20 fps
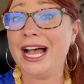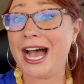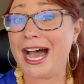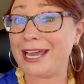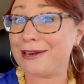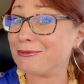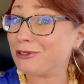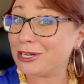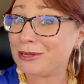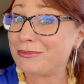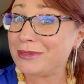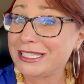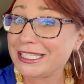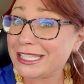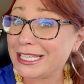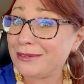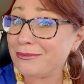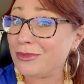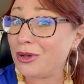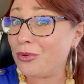And I'm gonna miss
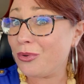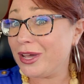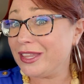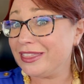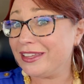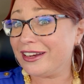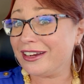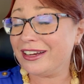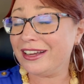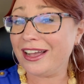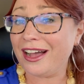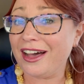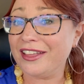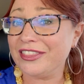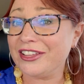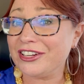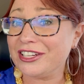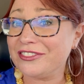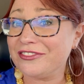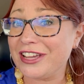them when they're on
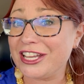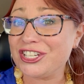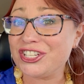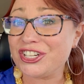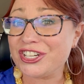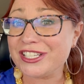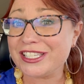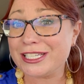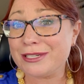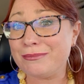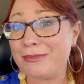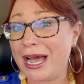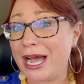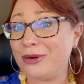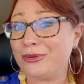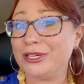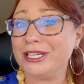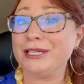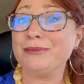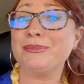their adventures in
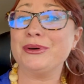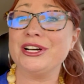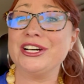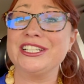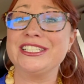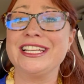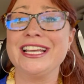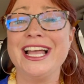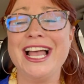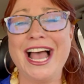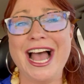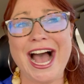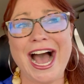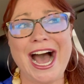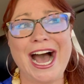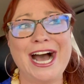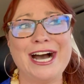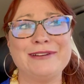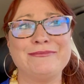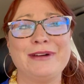Maui, but
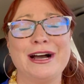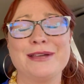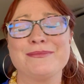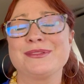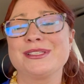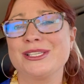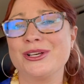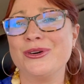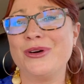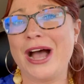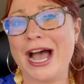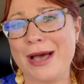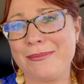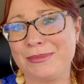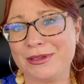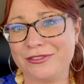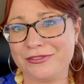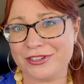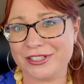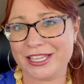um, I'm so
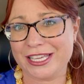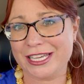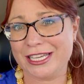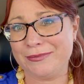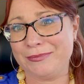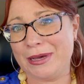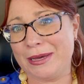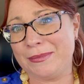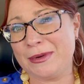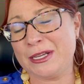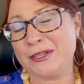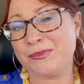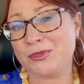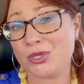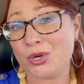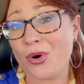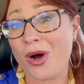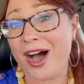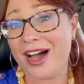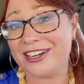happy for them and I'm
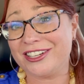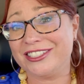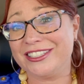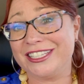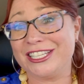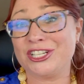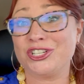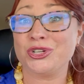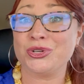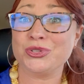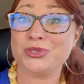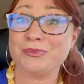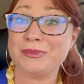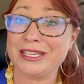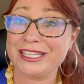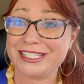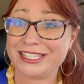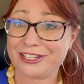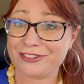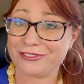so honored that they chose
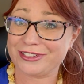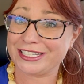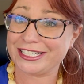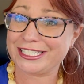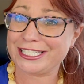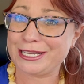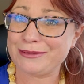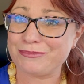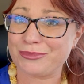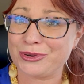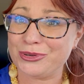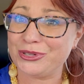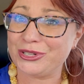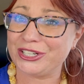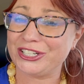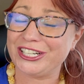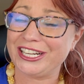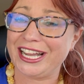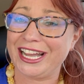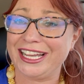me as their real estate broker.